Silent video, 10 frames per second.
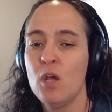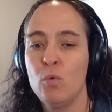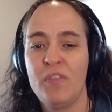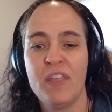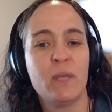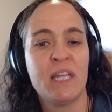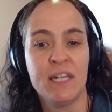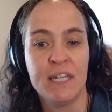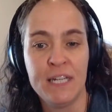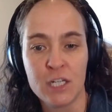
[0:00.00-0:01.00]
We think we
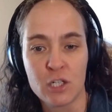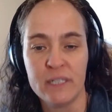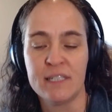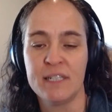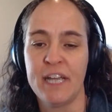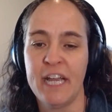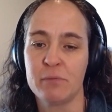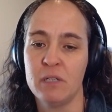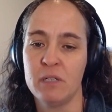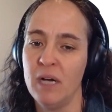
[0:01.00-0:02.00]
can increase
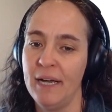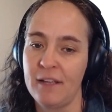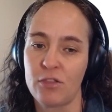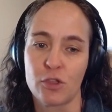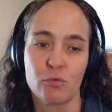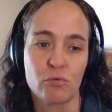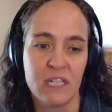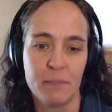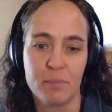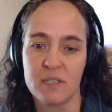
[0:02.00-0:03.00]
engagement by
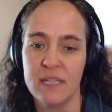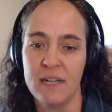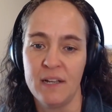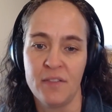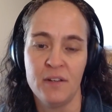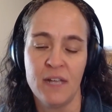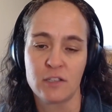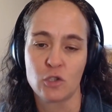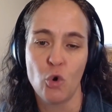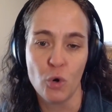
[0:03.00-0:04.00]
3% in the
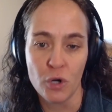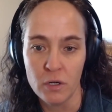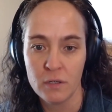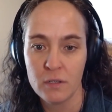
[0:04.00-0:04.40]
next quarter,